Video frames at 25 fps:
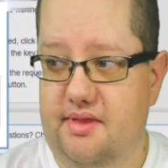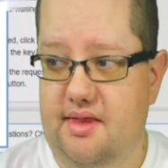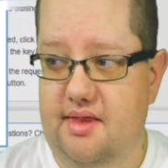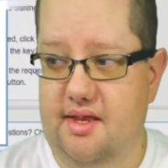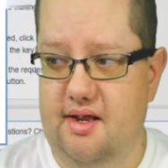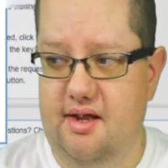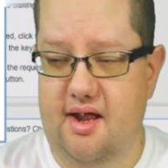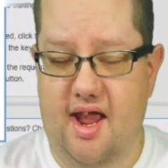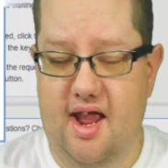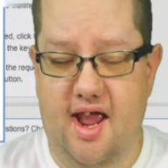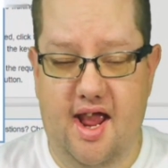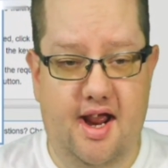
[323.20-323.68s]

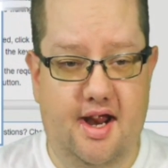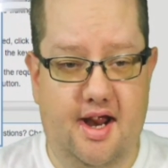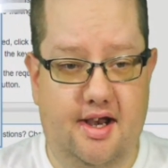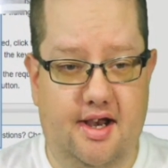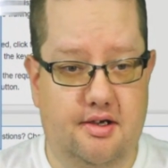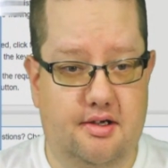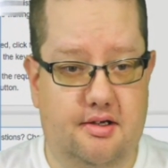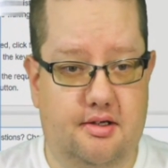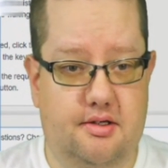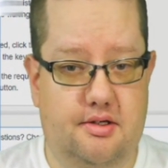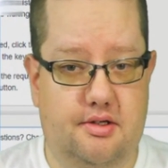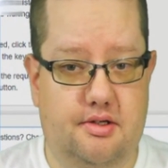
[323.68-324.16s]

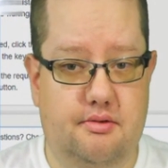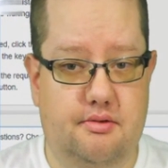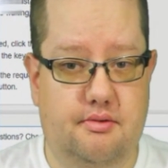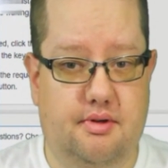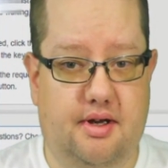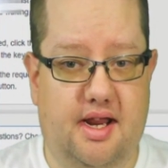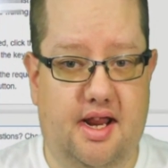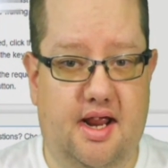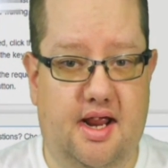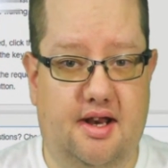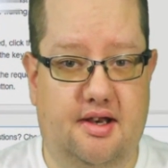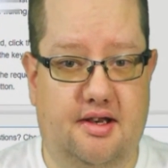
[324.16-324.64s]
And you
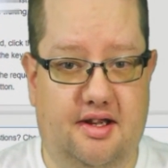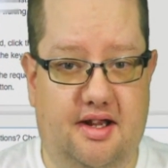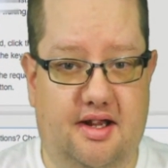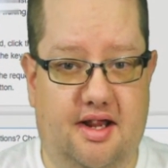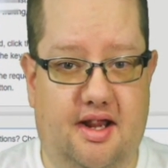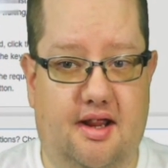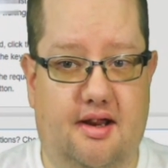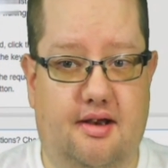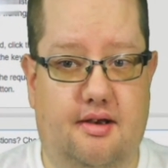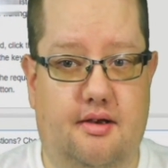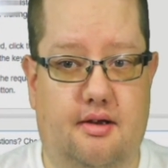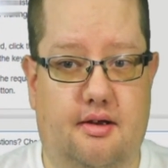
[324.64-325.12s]
can
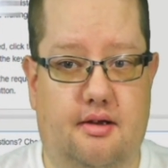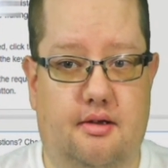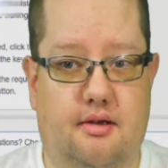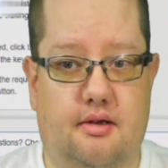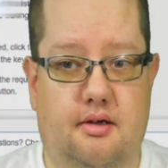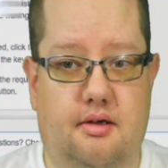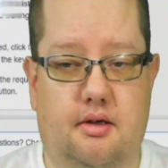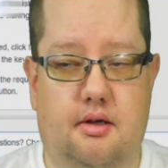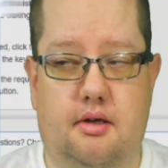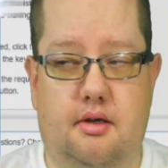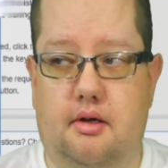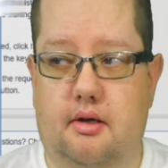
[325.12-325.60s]
then
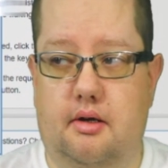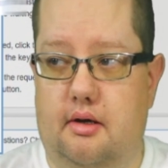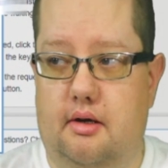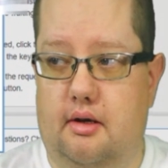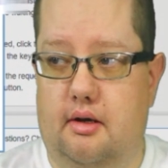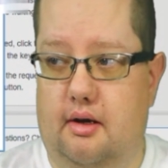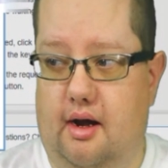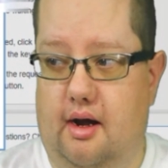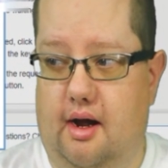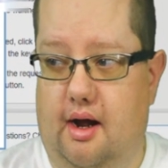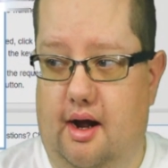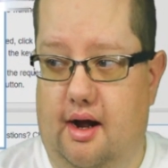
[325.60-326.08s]

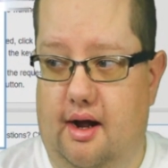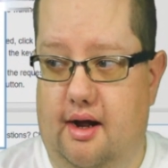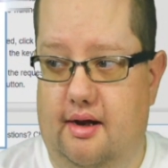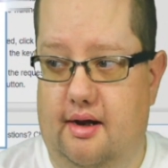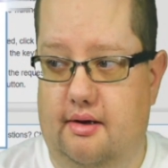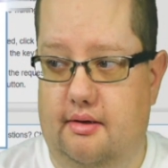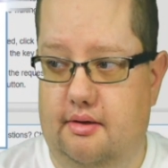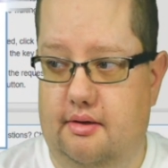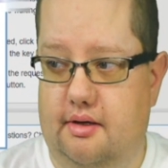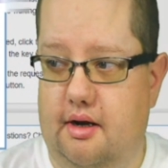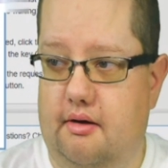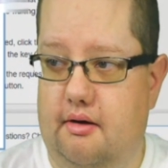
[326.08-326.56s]

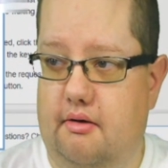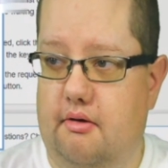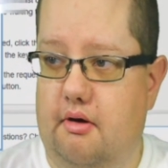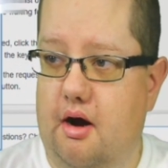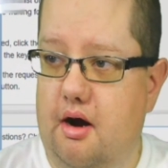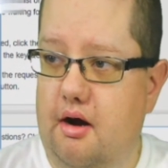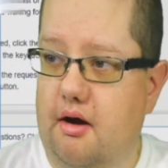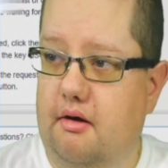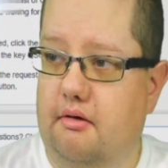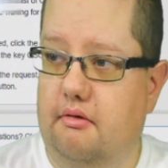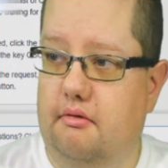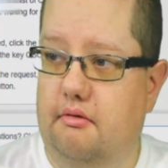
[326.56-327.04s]
go,
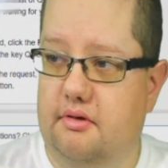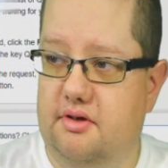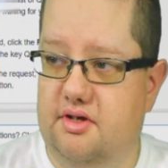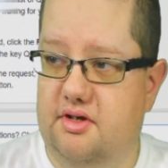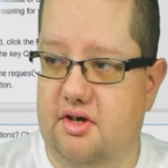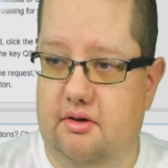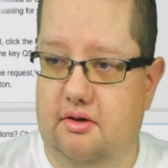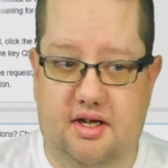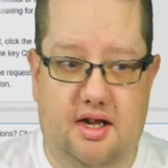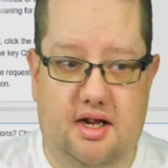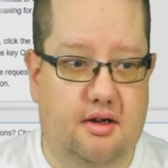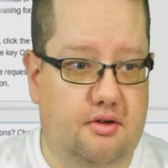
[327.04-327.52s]
oh,
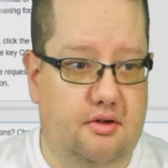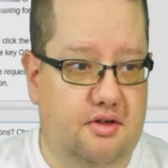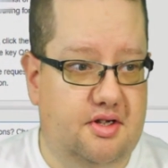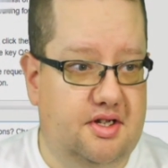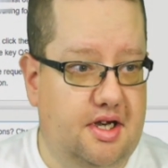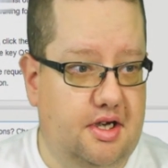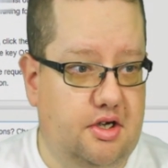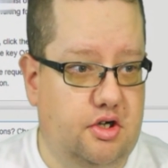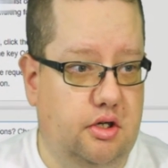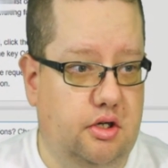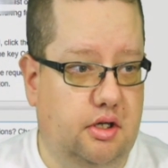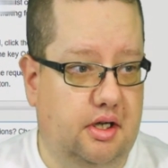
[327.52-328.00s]
so the other
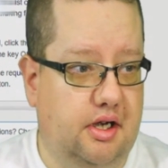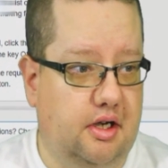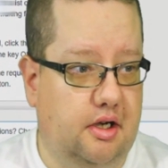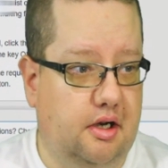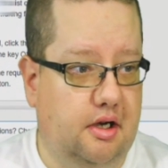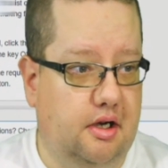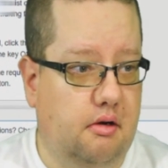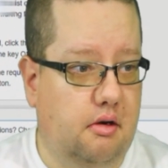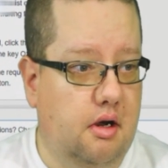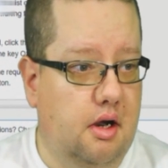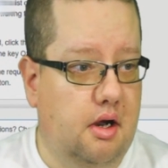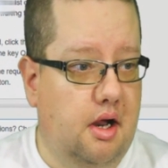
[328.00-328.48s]
station can
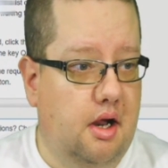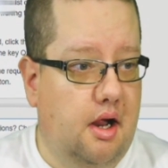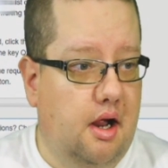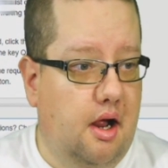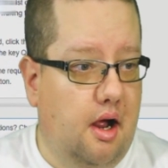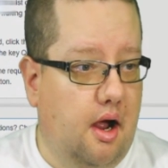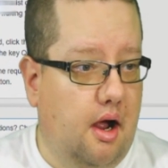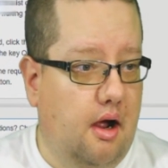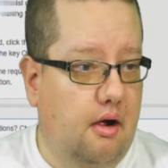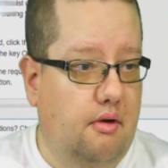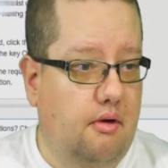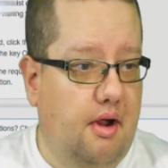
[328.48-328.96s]
go,
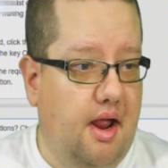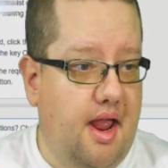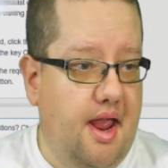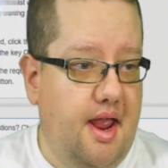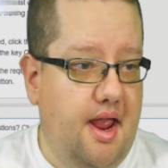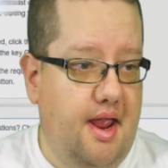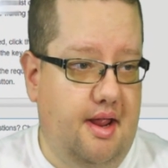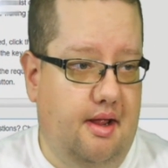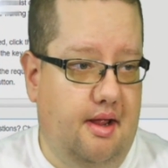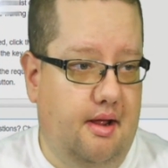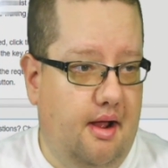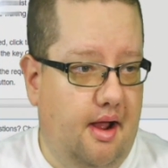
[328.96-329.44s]
oh,
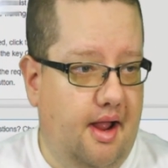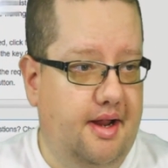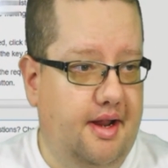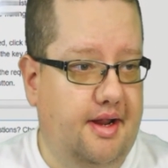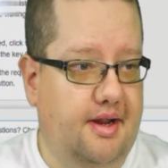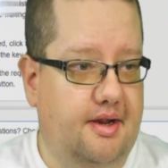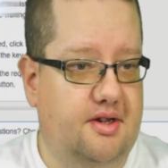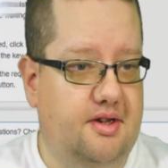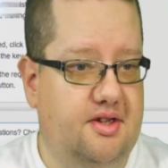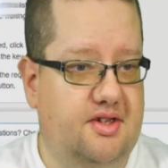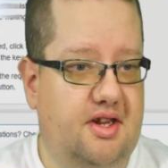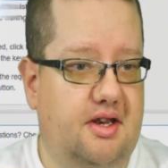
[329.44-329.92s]
hey, I
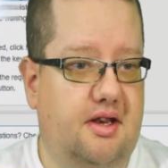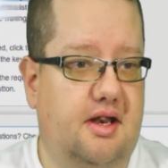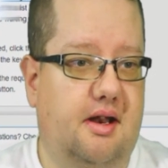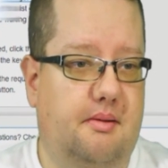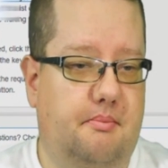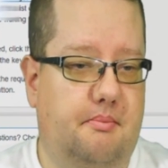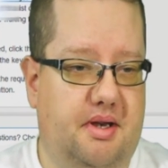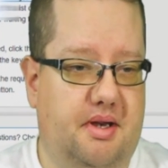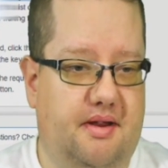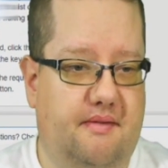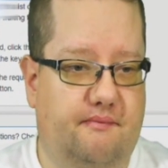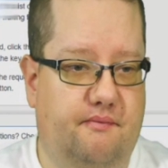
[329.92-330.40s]
can send
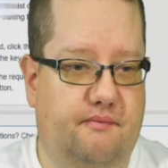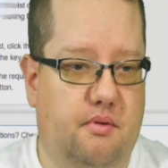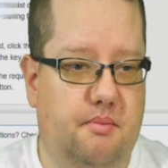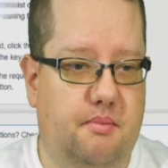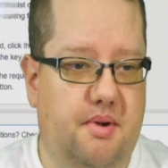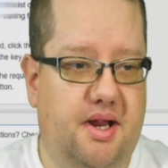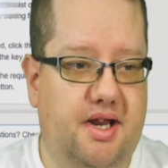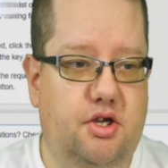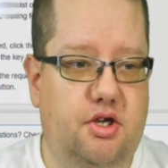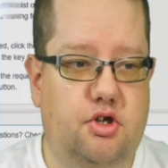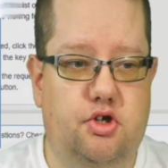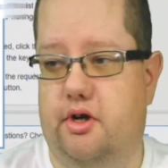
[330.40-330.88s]
them the
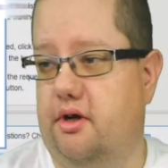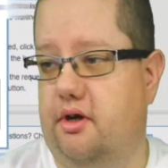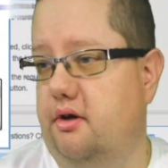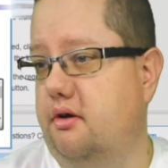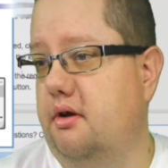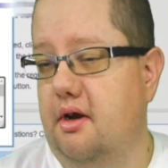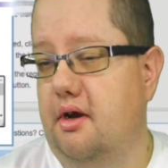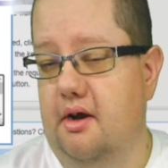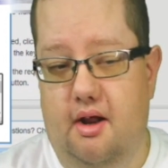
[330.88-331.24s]
information.